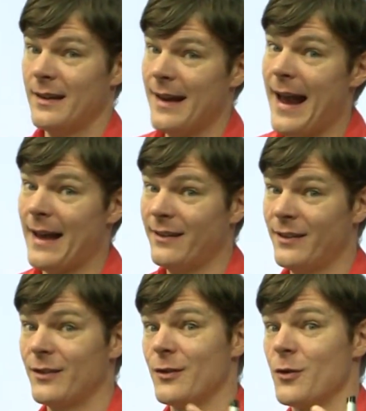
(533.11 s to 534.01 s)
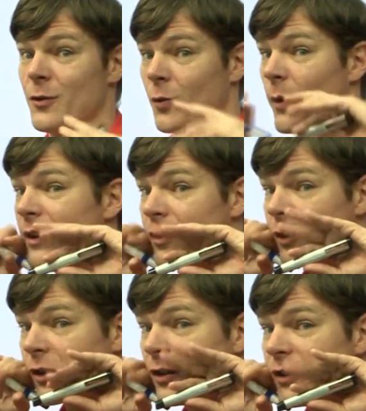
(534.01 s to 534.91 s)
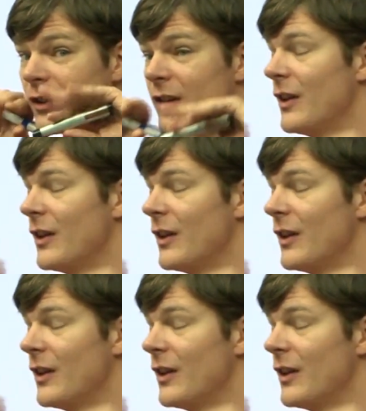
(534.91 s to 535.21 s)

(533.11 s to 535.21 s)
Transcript: Cats use whiskers